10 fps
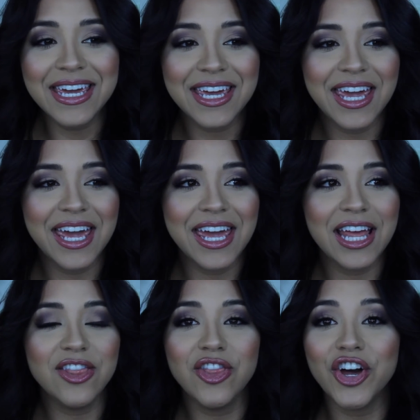
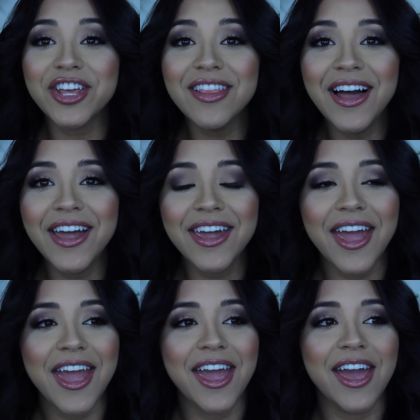and look like,
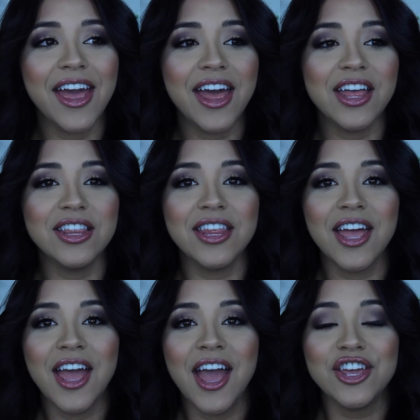
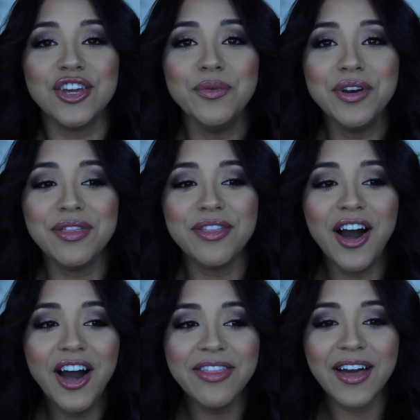and you would have
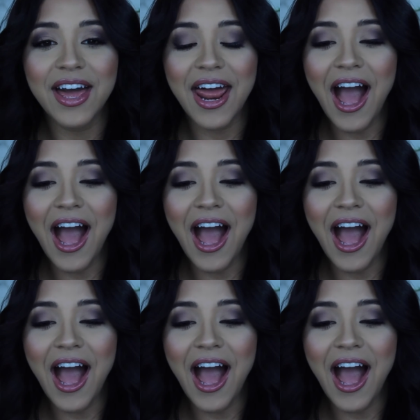thought that